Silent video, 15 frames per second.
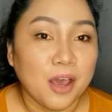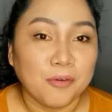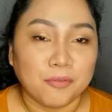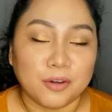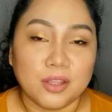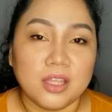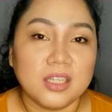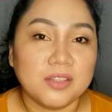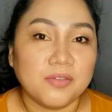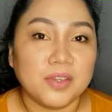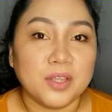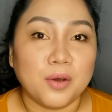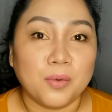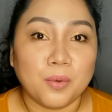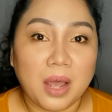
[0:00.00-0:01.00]
For this
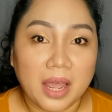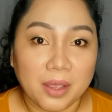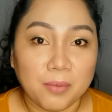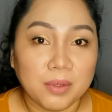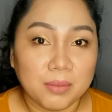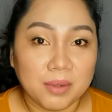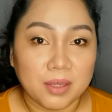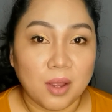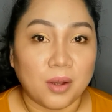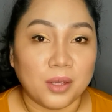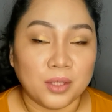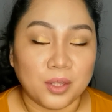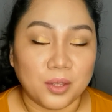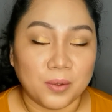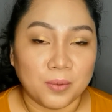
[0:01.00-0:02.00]
video, I will be
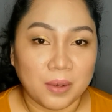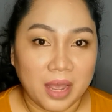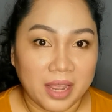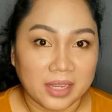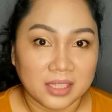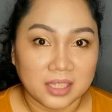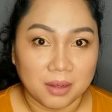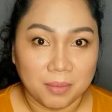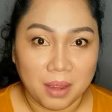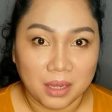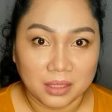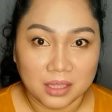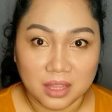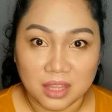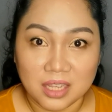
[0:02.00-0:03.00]
talking to you guys
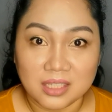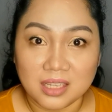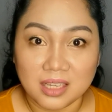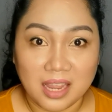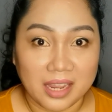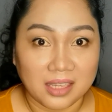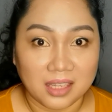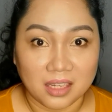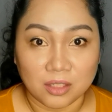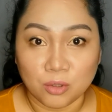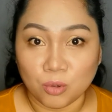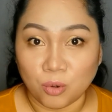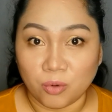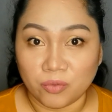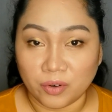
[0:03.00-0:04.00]
about the things that I did
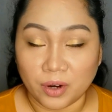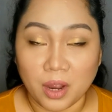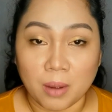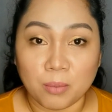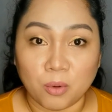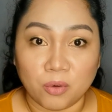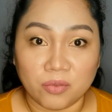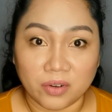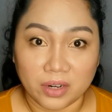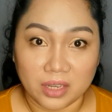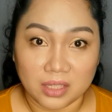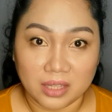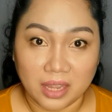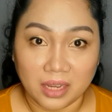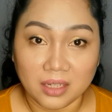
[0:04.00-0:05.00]
to overcome
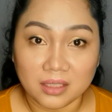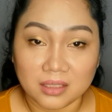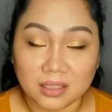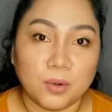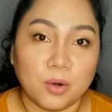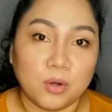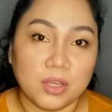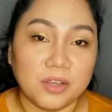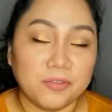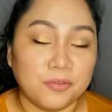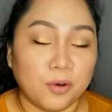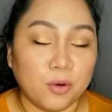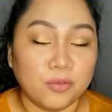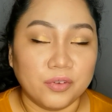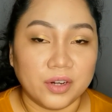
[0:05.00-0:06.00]
overeating. If
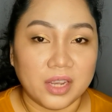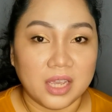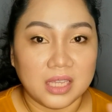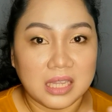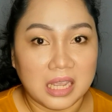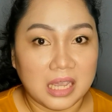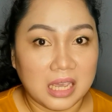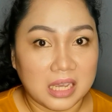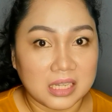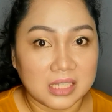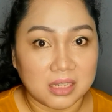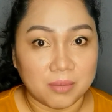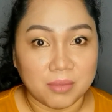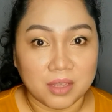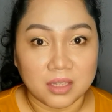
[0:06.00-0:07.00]
overeating is
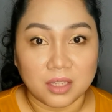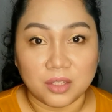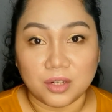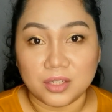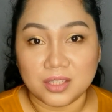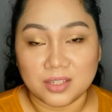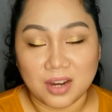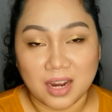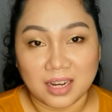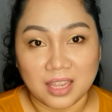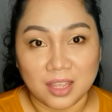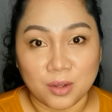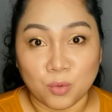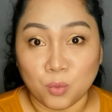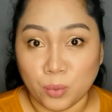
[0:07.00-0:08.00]
something that you're
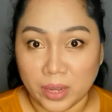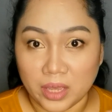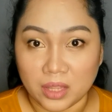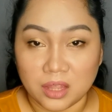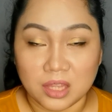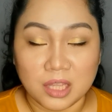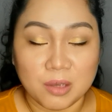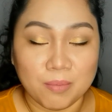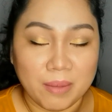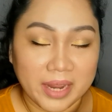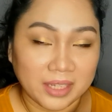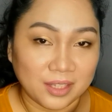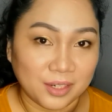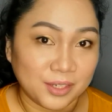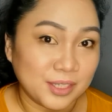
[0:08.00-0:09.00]
struggling with, you
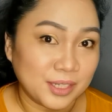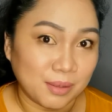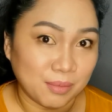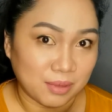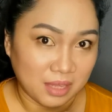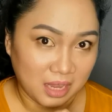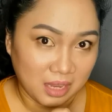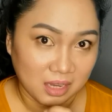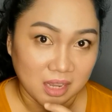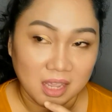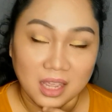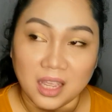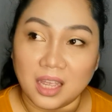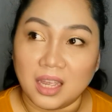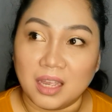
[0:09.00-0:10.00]
might learn something.
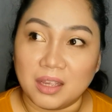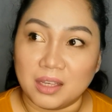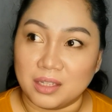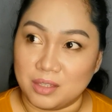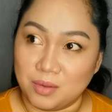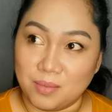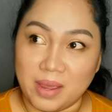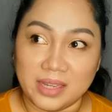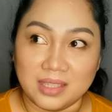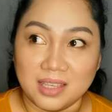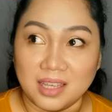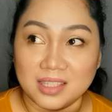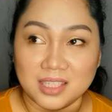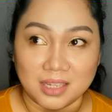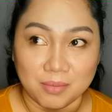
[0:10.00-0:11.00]
You might
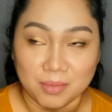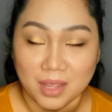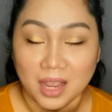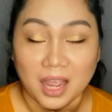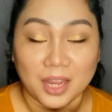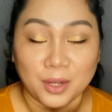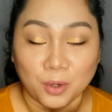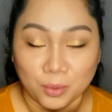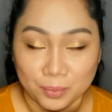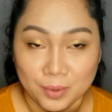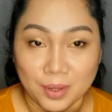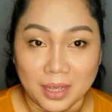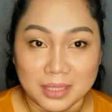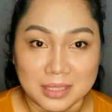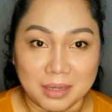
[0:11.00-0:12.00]
get something. I hope
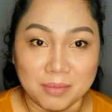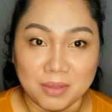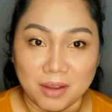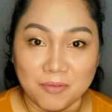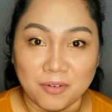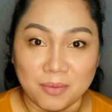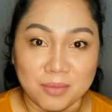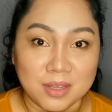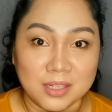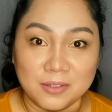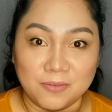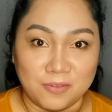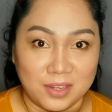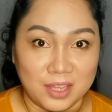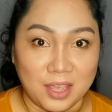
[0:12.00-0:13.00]
you get something from this
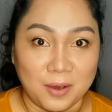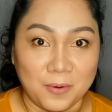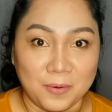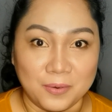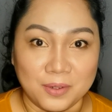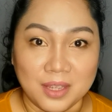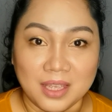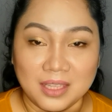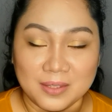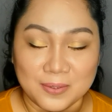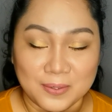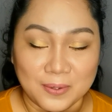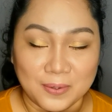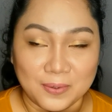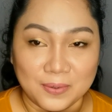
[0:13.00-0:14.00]
video.
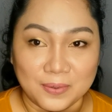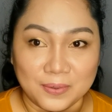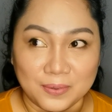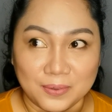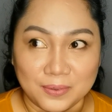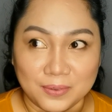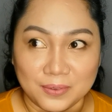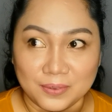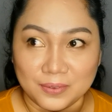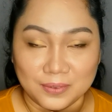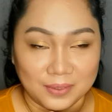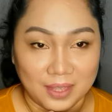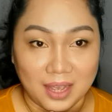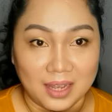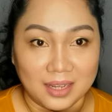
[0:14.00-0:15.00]
So,
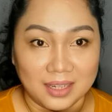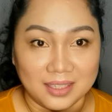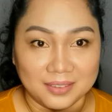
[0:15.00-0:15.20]
yeah.